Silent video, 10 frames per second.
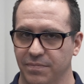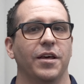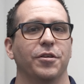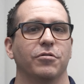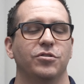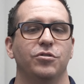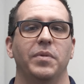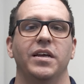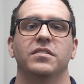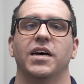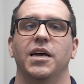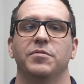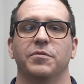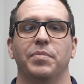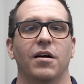Now there are two main
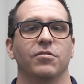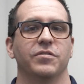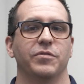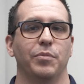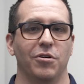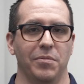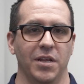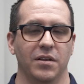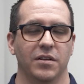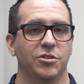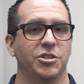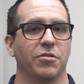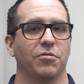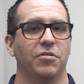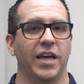types of powers of appointment,
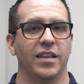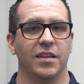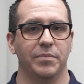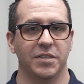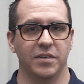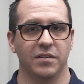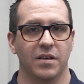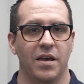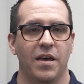general and limited.